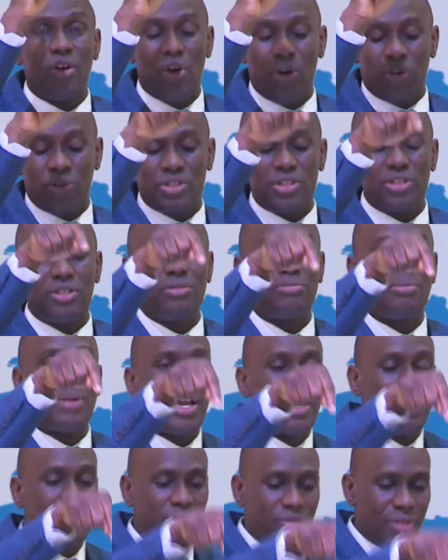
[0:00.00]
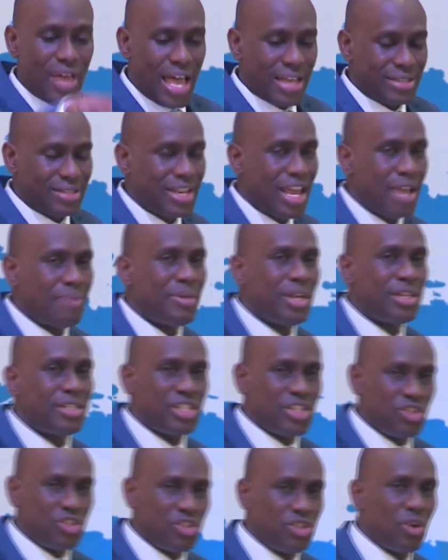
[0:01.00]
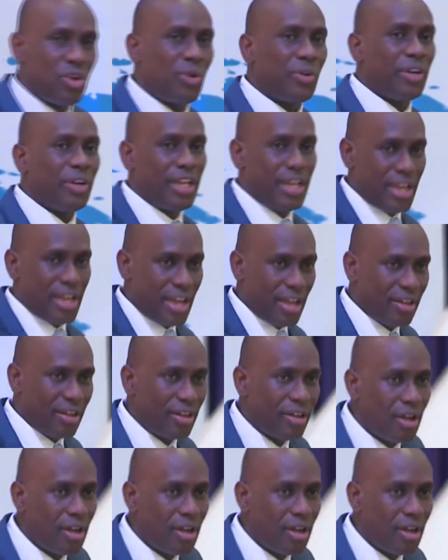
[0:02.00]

until my assignment is done here.